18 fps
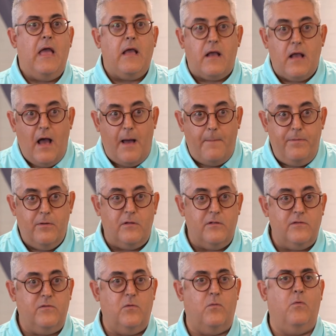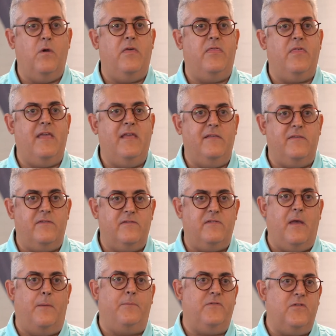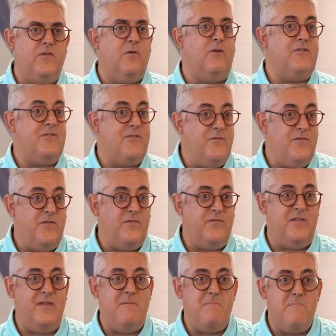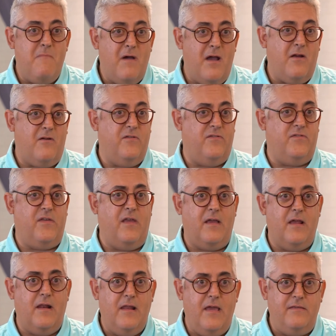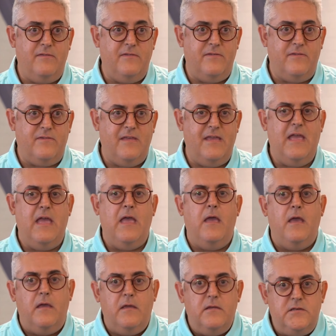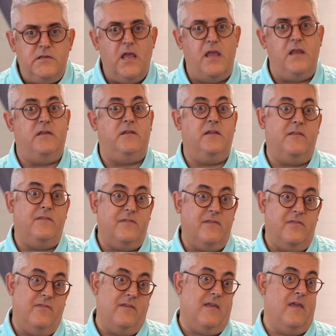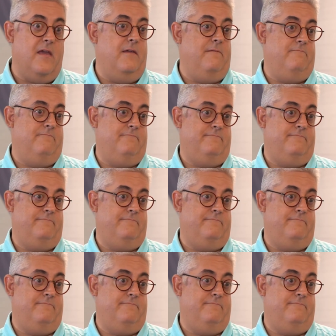coupled with its sub 250 microsecond latency, changes the game.